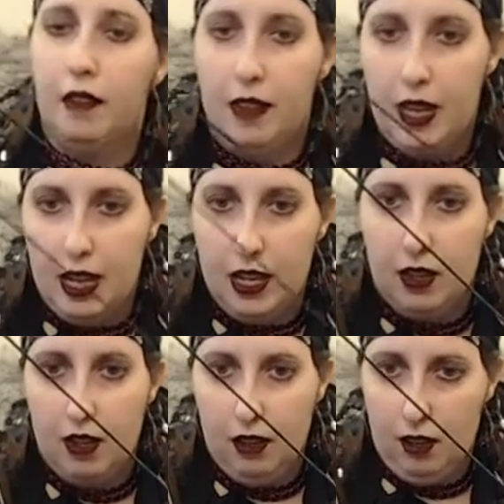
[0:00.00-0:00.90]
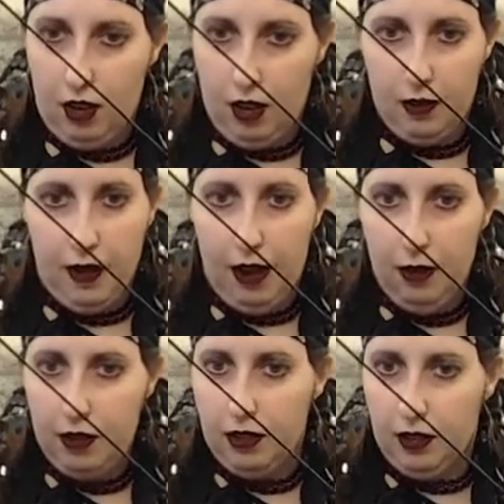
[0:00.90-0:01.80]
they curve
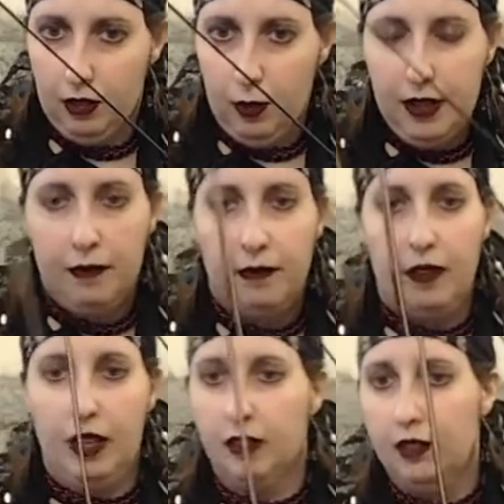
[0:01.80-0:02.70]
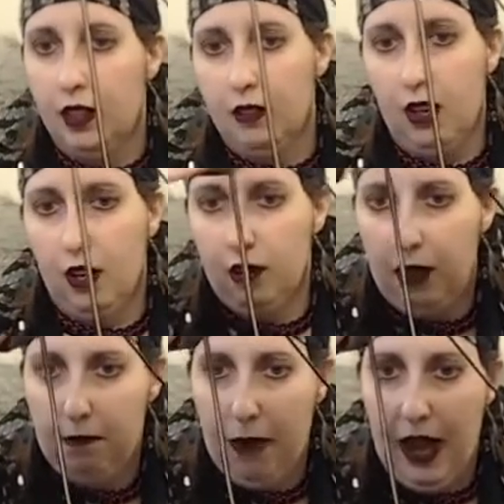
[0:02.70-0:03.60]
out this way instead of
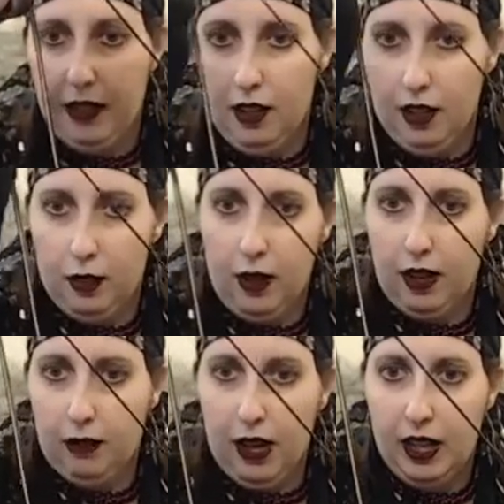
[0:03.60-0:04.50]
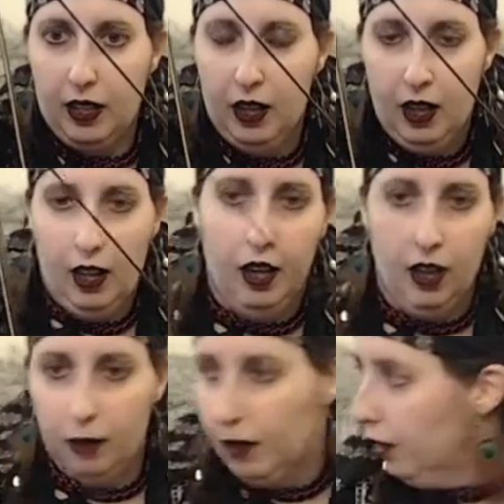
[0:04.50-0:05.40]
curving back the other way, right?
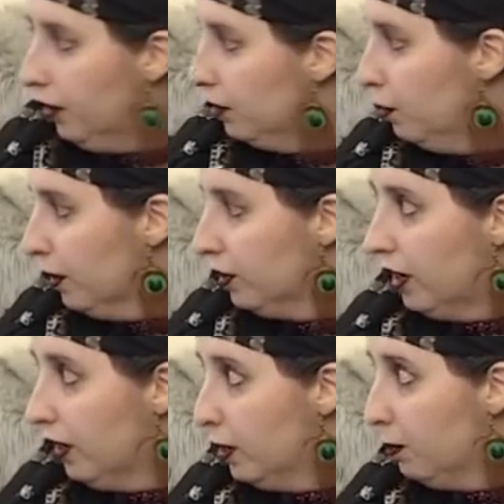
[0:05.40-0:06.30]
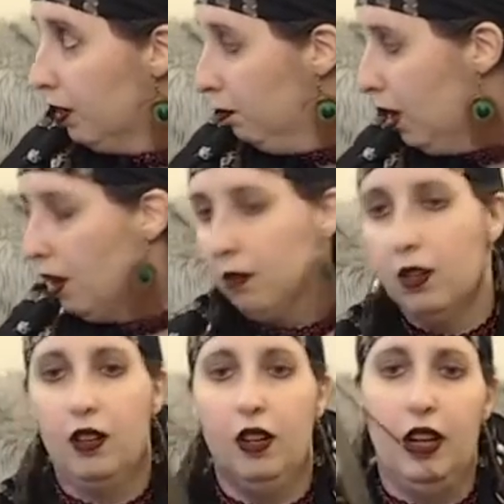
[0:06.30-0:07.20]
A super stereotypical bow,
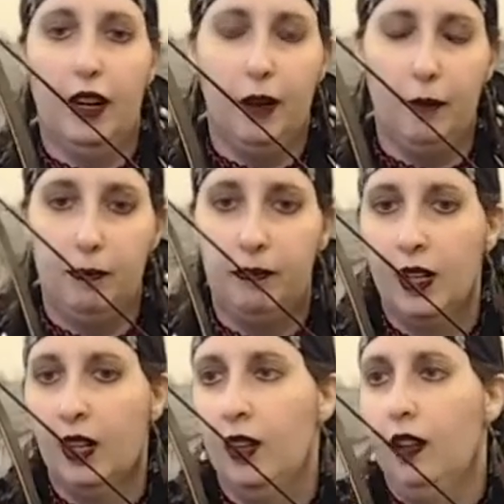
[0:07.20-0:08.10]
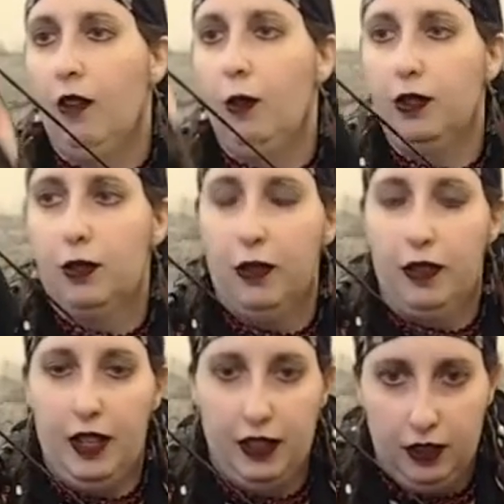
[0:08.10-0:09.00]
old school
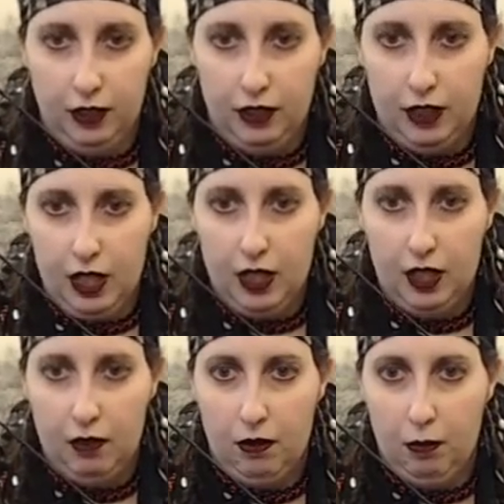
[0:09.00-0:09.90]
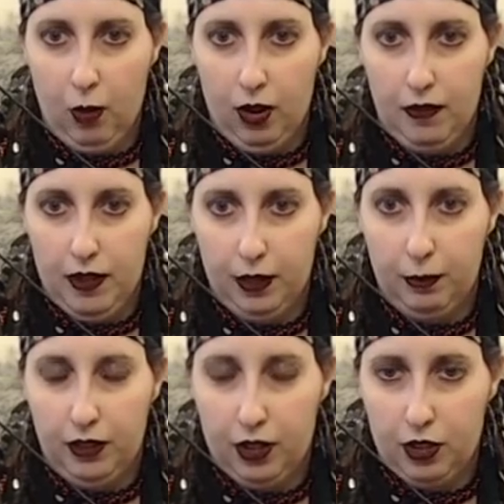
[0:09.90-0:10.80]
things, you'll see more of this
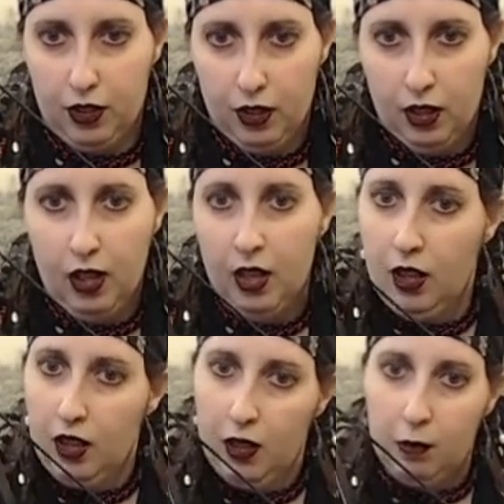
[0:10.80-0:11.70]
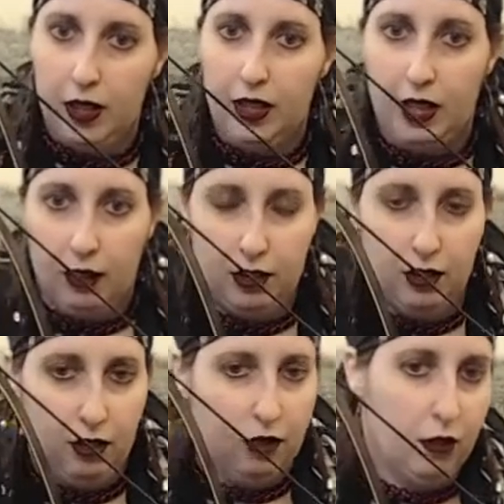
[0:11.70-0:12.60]
position, but it goes
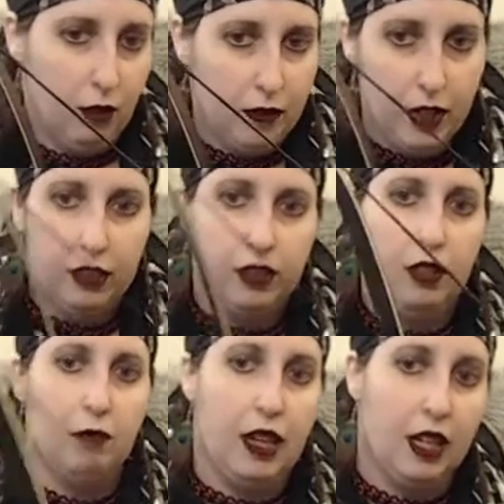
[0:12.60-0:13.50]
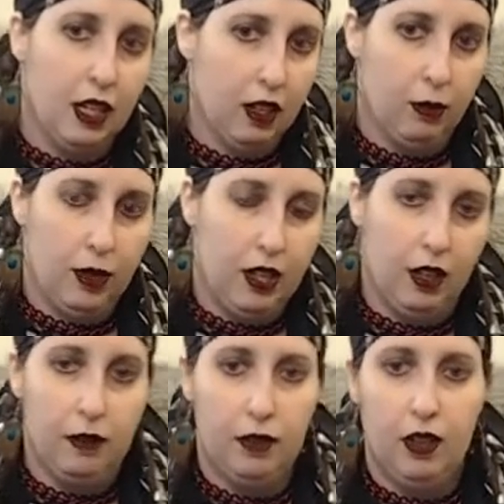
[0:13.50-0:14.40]
in the reverse, making it a recurve.